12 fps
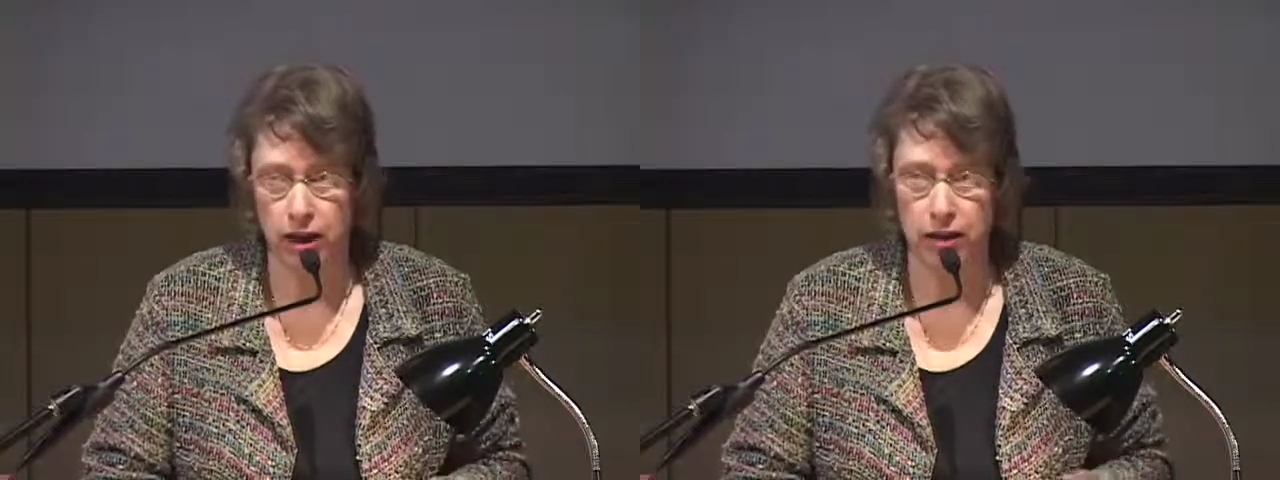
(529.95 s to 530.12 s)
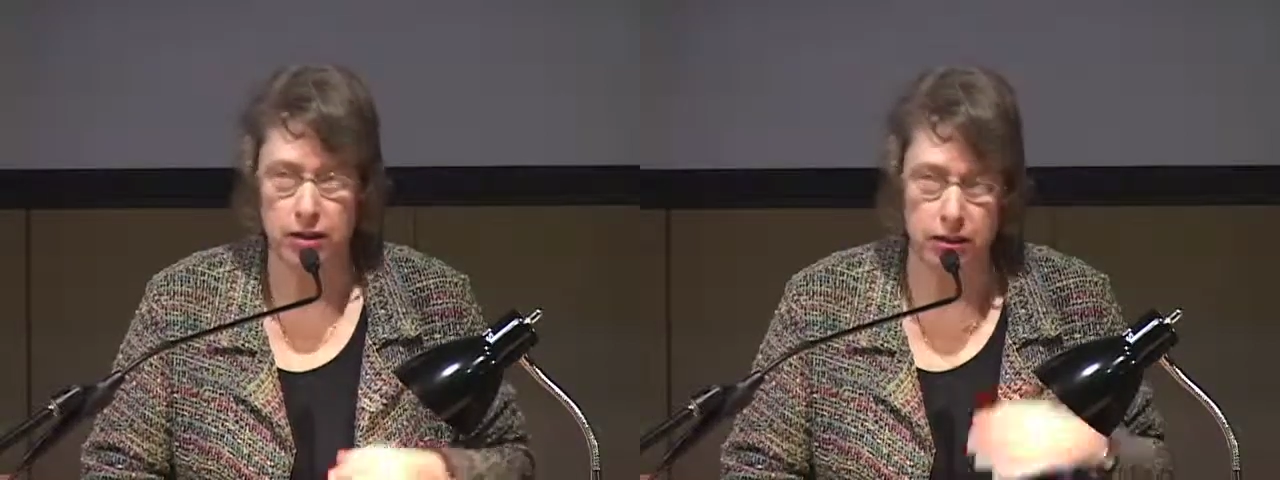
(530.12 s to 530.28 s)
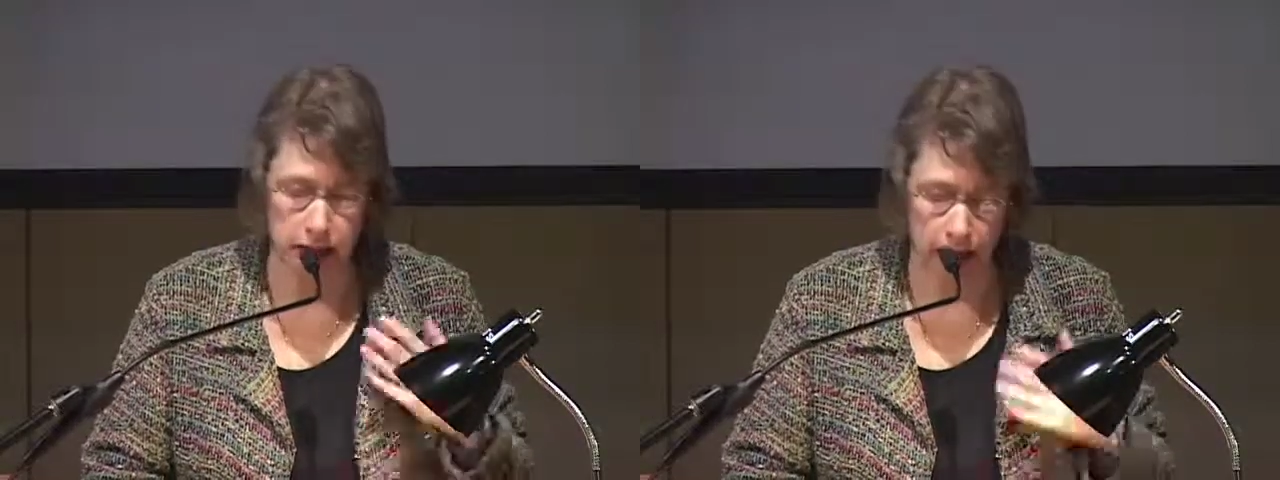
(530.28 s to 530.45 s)

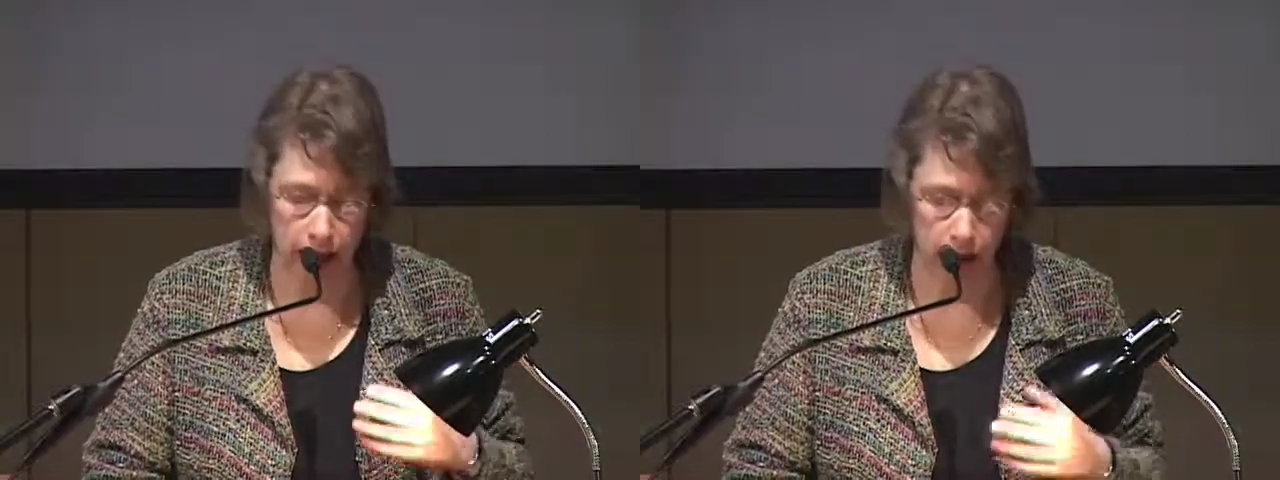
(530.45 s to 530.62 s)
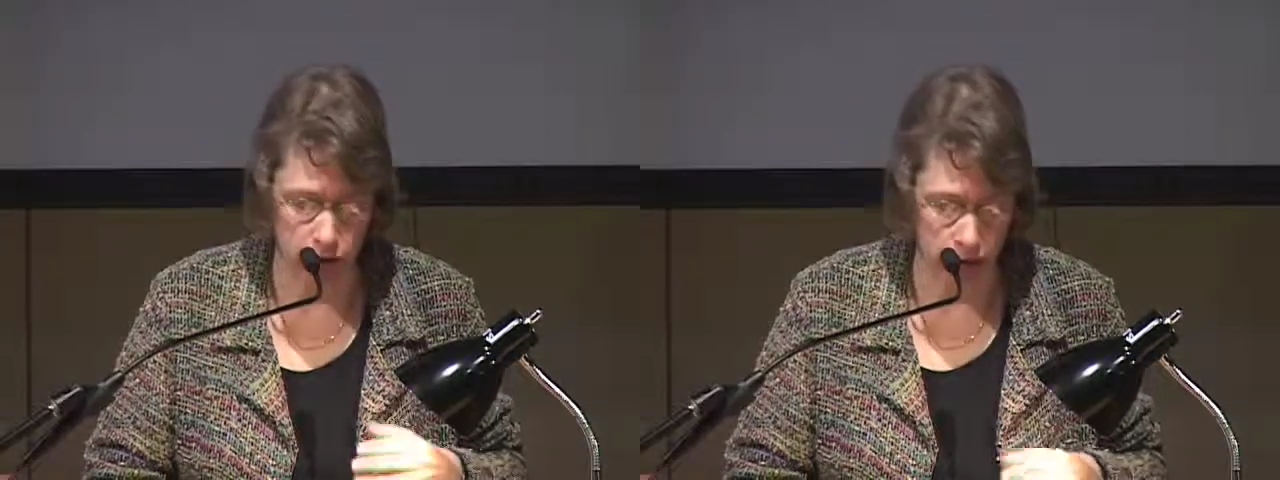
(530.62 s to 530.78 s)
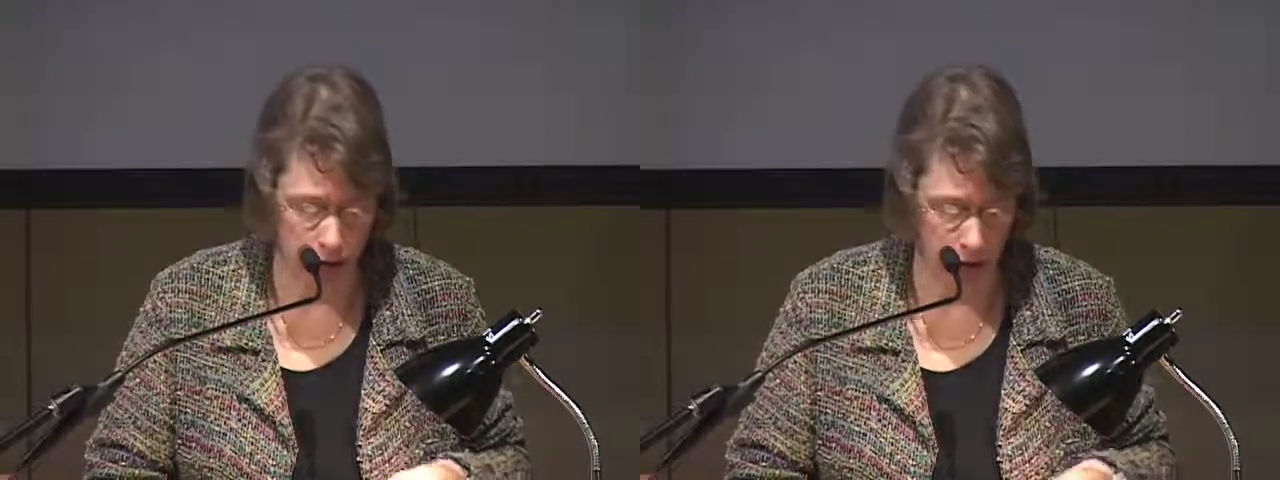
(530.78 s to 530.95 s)
That's
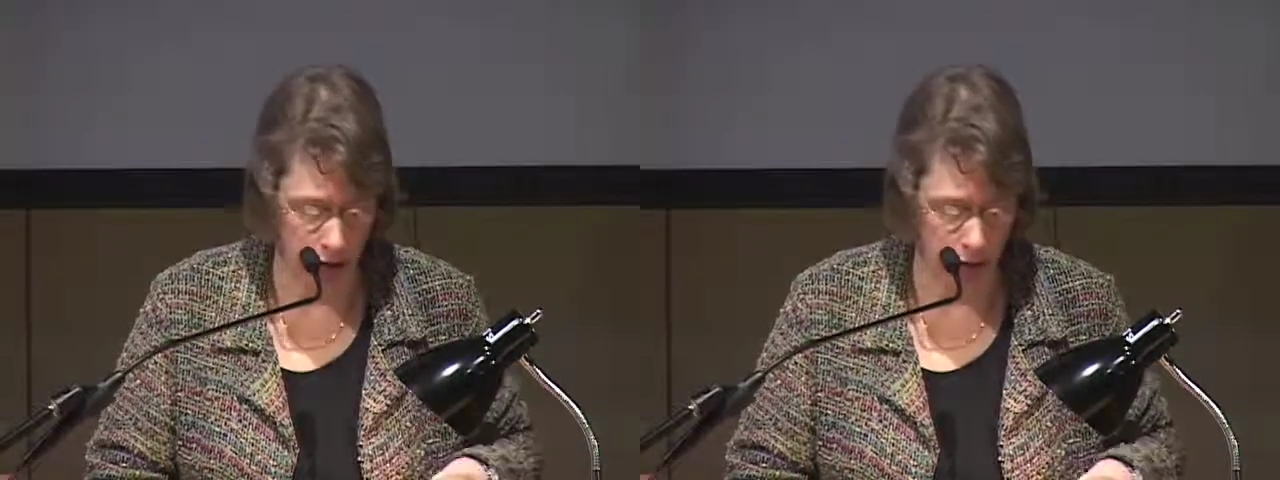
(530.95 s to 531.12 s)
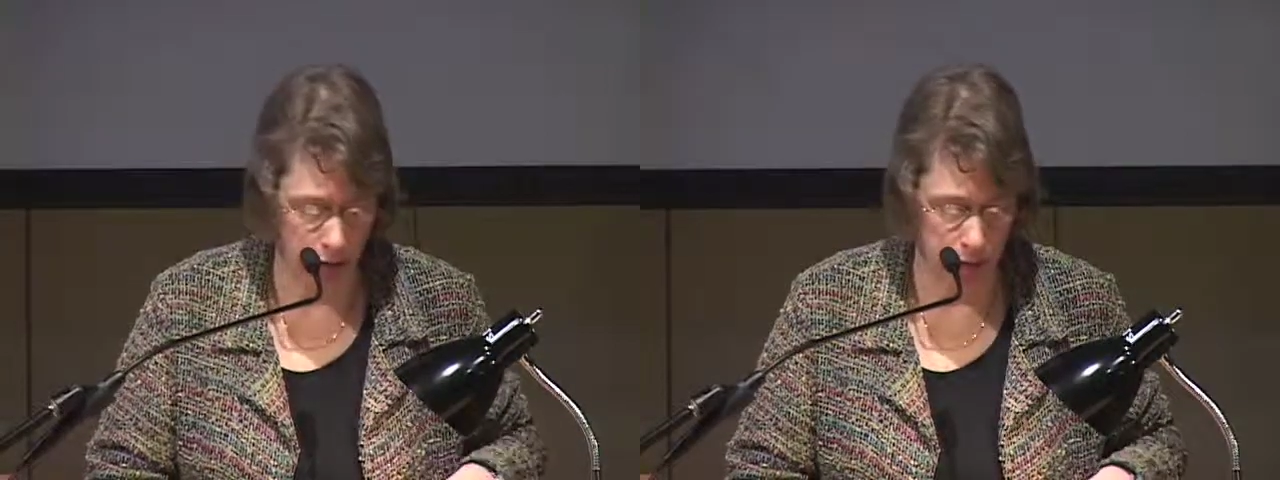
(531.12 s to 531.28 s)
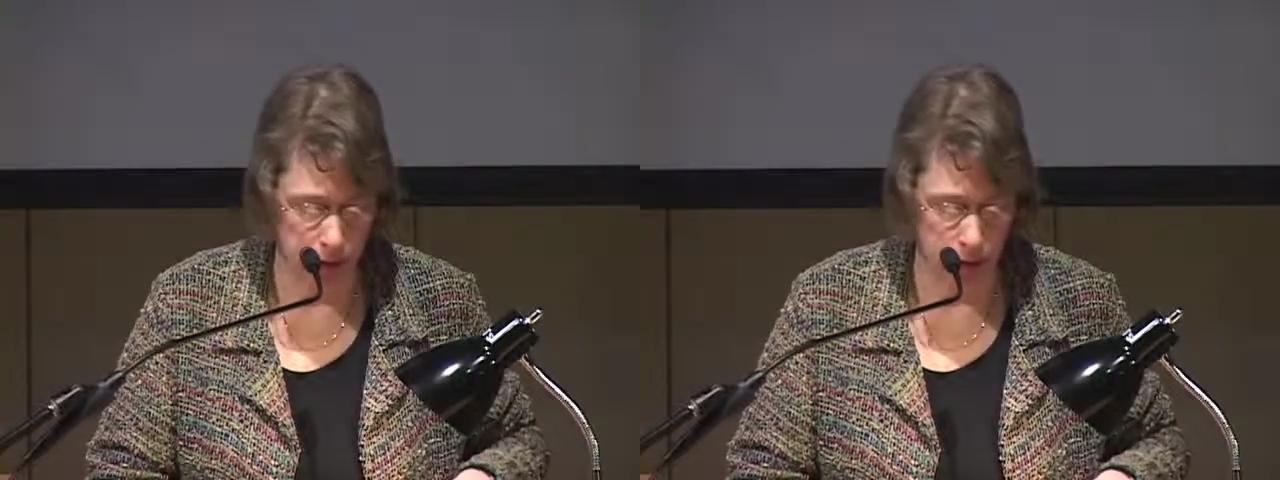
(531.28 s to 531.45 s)
actually how
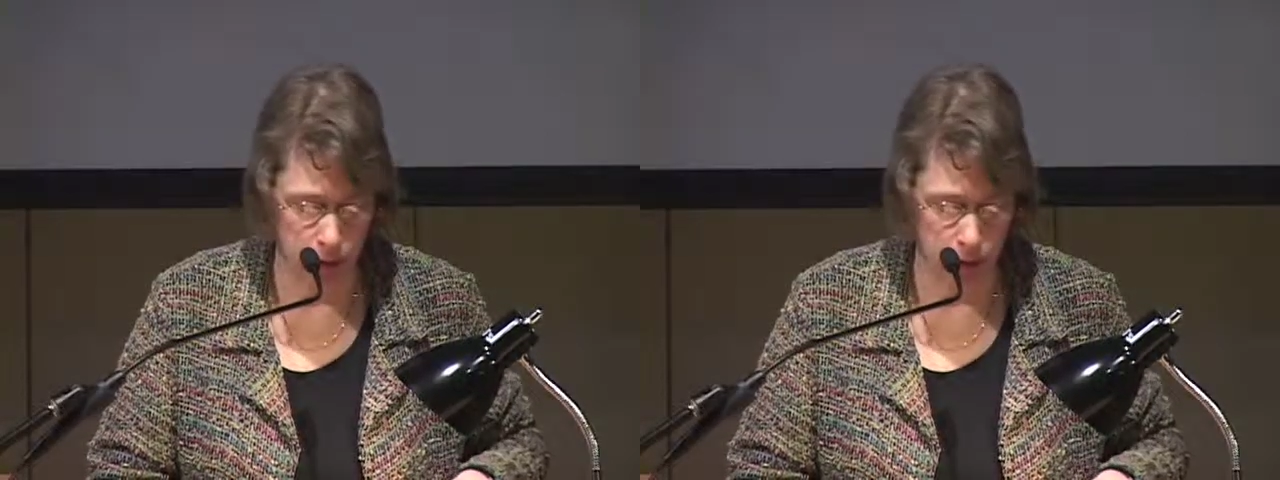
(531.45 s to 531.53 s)
I've made